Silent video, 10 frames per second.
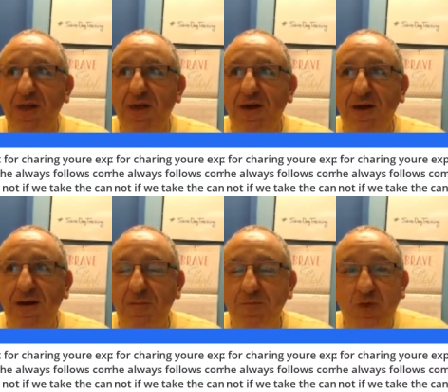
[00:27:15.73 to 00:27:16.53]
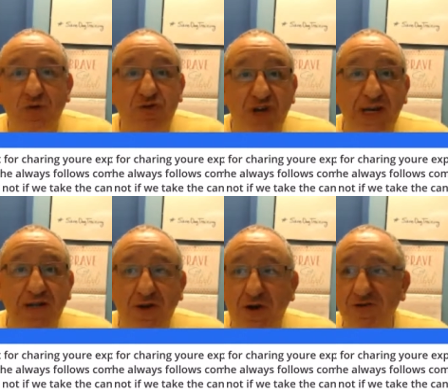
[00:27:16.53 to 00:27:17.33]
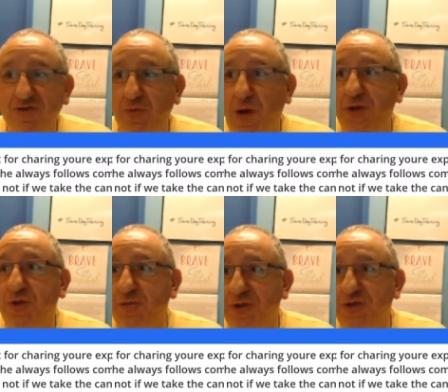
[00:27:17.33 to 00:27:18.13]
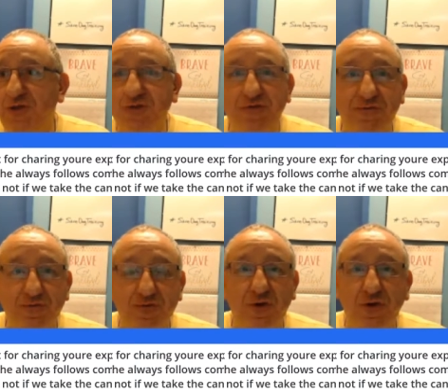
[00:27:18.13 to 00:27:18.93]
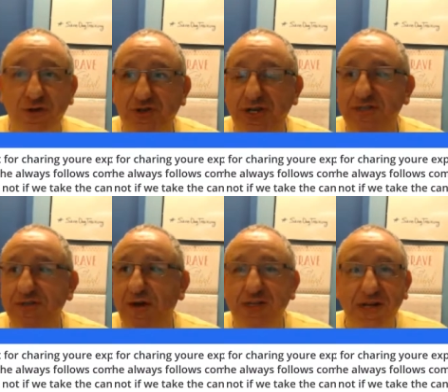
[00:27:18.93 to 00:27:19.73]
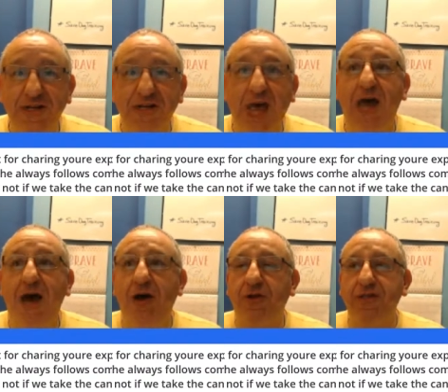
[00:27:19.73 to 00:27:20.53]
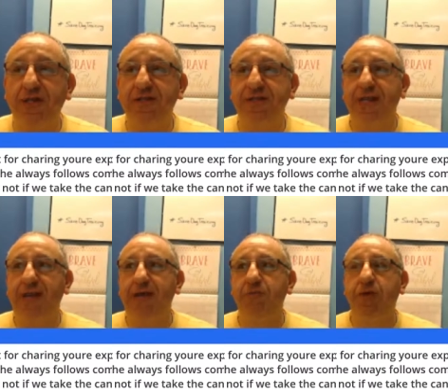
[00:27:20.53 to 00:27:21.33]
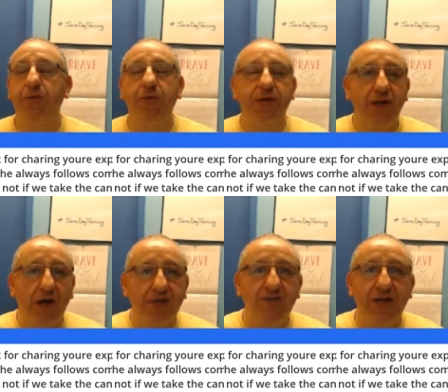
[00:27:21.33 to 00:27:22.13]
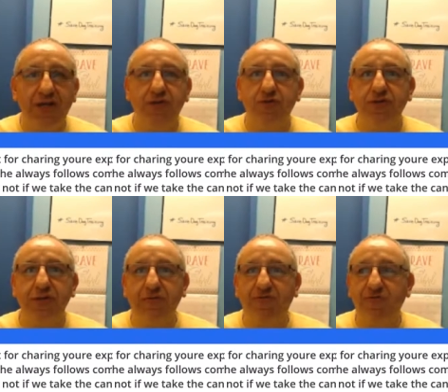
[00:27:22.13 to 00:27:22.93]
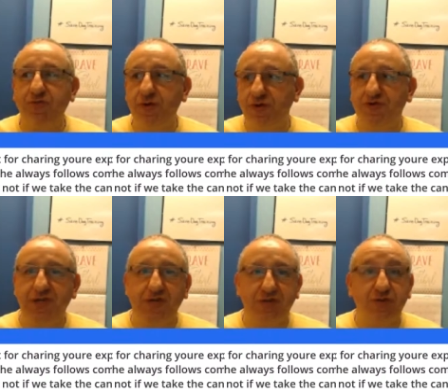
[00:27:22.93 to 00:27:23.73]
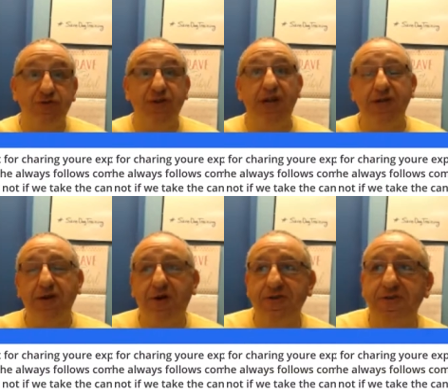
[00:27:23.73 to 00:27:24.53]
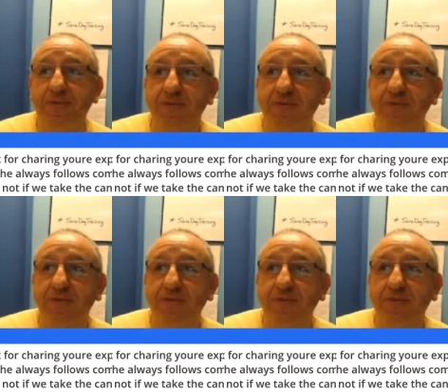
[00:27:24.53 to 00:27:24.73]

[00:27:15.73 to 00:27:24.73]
um, to train dogs. So why don't we use food or treats? Until now, until then, we were not really using food or treats to train dogs.